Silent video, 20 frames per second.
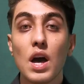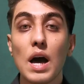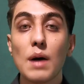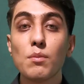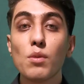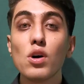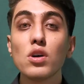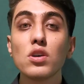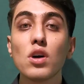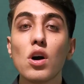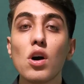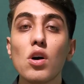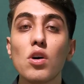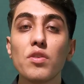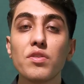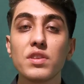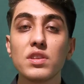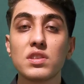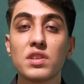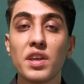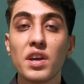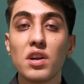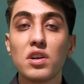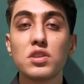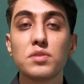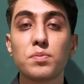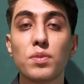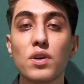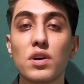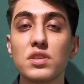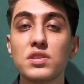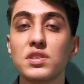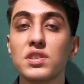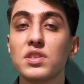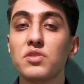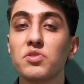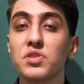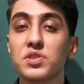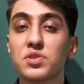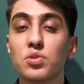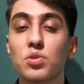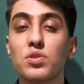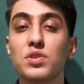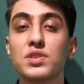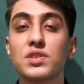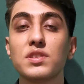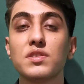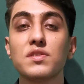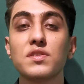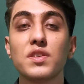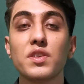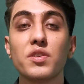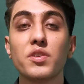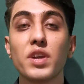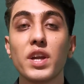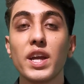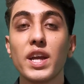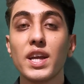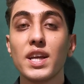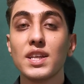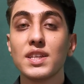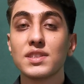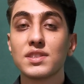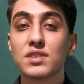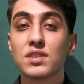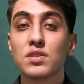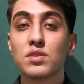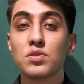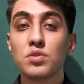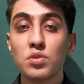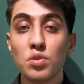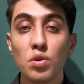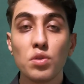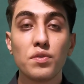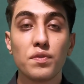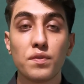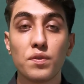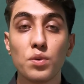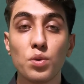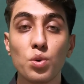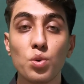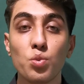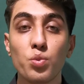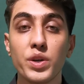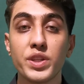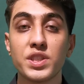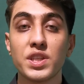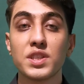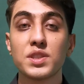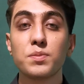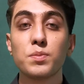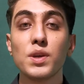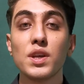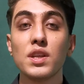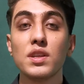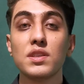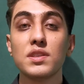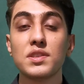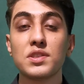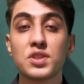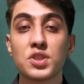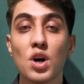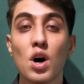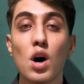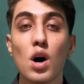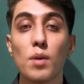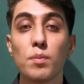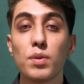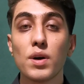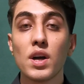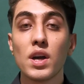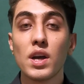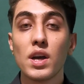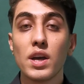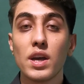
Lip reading: Among all the third-party resources, there is NOTEFULL, which has been the top